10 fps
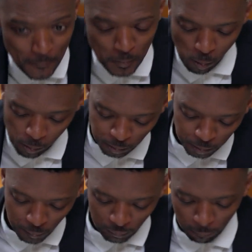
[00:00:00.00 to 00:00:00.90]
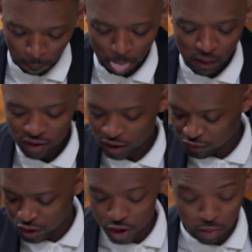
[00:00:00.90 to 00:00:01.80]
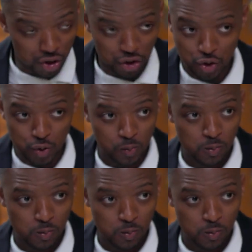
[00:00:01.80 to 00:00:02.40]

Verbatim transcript: are your plans five years with you